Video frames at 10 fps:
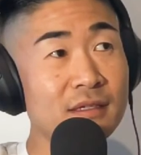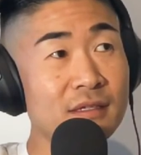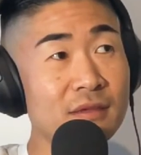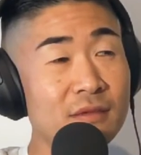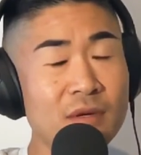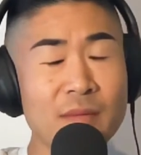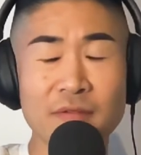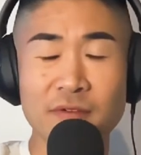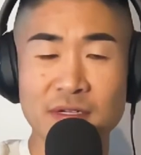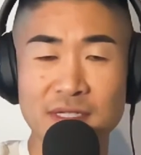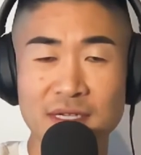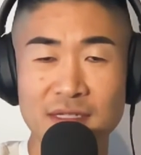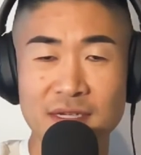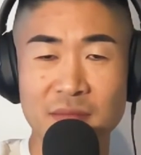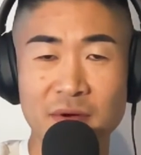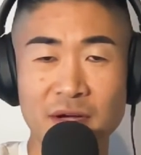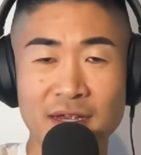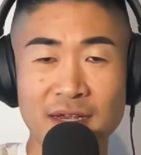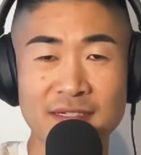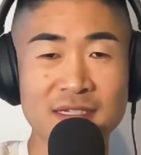one of my friends said this on the
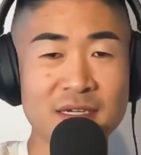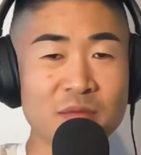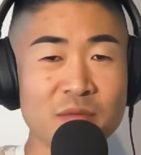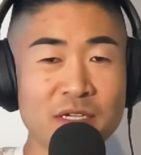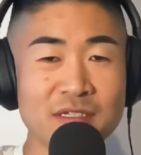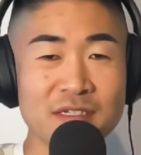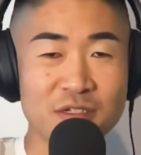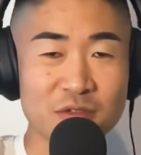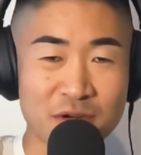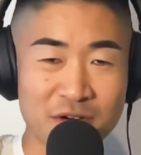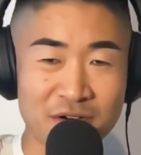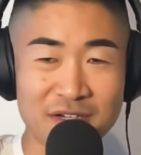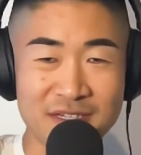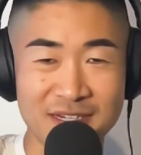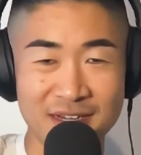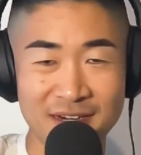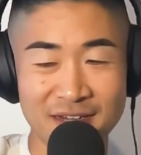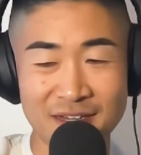podcast. His name's Wesley Stringer. He said,